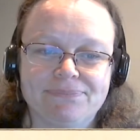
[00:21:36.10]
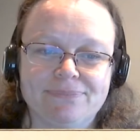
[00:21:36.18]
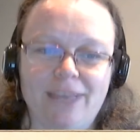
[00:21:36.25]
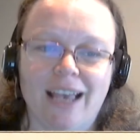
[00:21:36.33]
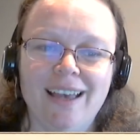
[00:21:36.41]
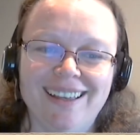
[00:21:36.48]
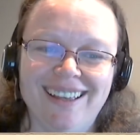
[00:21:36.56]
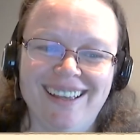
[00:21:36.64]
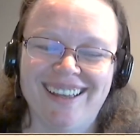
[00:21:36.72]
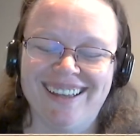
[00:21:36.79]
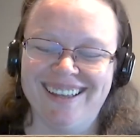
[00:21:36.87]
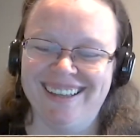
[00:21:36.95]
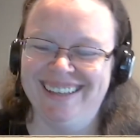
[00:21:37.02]

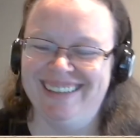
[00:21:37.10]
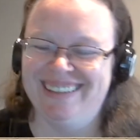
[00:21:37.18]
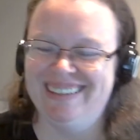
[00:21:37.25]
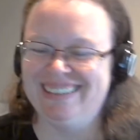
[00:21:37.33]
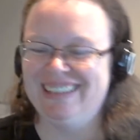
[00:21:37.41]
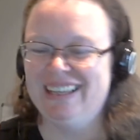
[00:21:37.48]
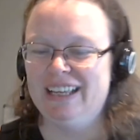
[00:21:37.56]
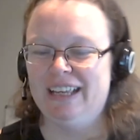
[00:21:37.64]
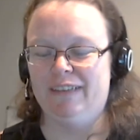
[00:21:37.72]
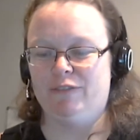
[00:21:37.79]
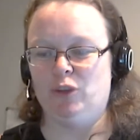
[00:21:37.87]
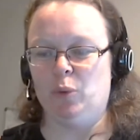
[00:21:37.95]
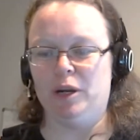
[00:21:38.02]

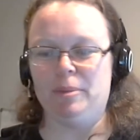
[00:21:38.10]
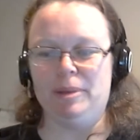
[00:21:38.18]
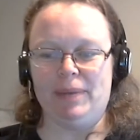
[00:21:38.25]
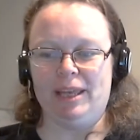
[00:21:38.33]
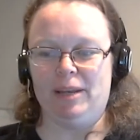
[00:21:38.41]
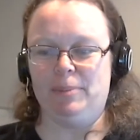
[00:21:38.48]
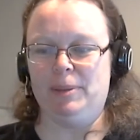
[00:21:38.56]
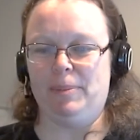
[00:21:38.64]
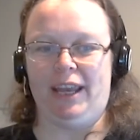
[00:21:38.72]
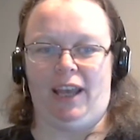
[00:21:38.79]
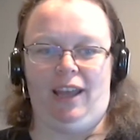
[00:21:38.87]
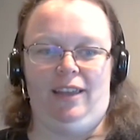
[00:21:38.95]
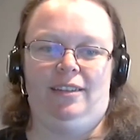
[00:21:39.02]
If you want to be better, be
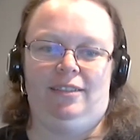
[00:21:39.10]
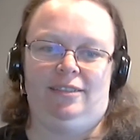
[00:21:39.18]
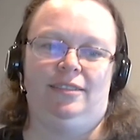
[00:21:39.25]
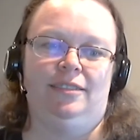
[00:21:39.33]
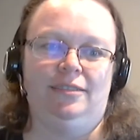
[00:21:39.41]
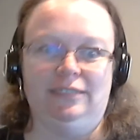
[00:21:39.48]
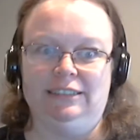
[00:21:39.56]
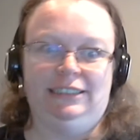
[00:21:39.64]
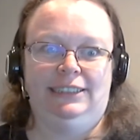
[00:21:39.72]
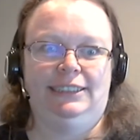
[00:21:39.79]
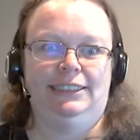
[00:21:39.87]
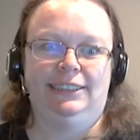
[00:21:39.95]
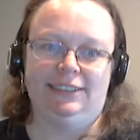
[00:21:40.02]
better.
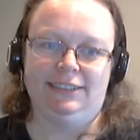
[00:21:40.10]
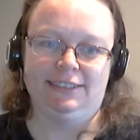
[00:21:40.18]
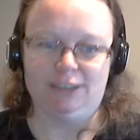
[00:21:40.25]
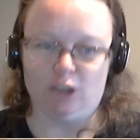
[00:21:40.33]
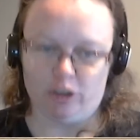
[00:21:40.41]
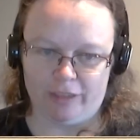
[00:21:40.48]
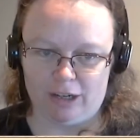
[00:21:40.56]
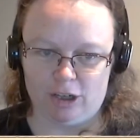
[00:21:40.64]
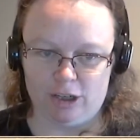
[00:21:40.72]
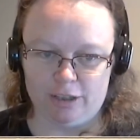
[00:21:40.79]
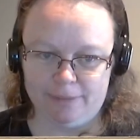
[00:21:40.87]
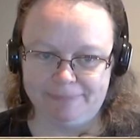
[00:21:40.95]
It's not that hard.